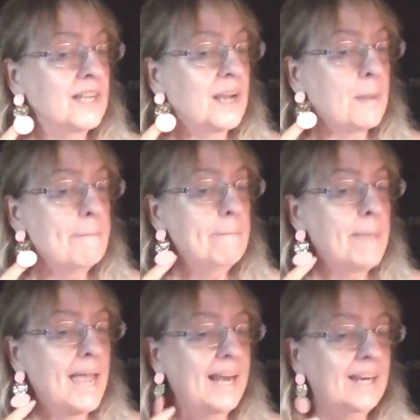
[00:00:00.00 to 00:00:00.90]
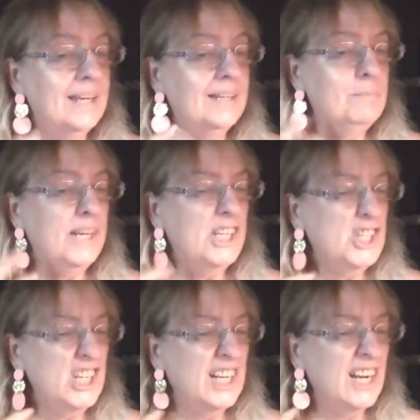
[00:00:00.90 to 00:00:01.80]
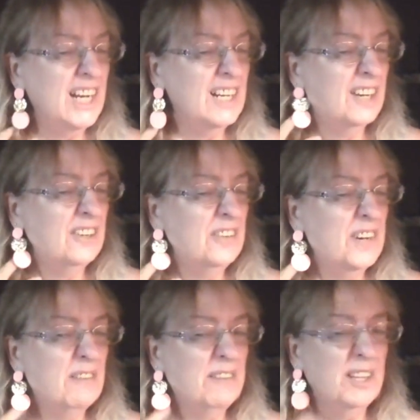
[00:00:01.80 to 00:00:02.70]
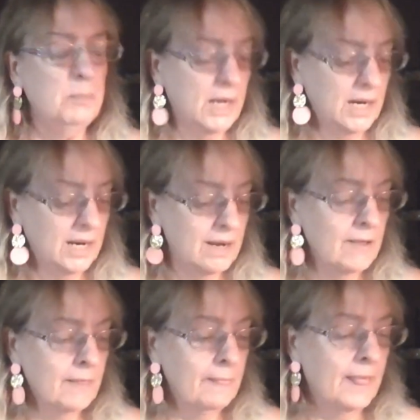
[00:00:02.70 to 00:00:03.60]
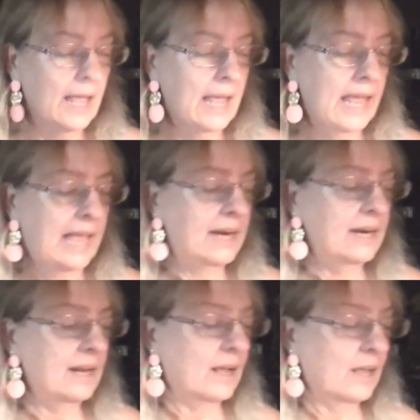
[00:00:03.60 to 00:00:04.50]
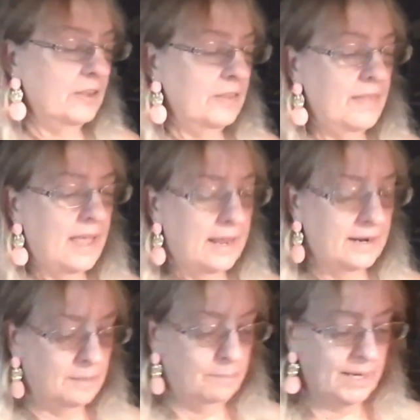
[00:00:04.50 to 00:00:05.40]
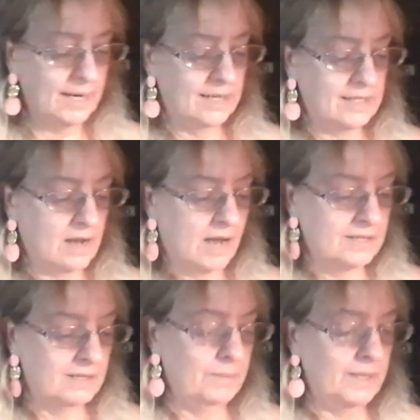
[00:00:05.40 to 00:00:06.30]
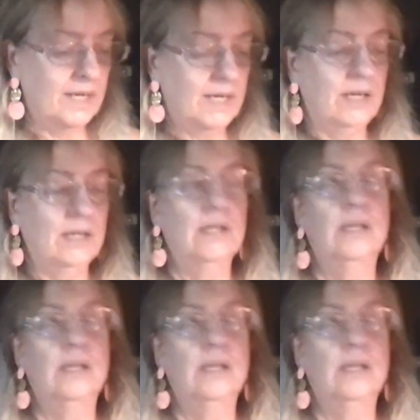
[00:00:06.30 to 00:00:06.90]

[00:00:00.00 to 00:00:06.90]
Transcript: is like a matted peachy kind of color. They're not really pink. And other than that, the pink has got to be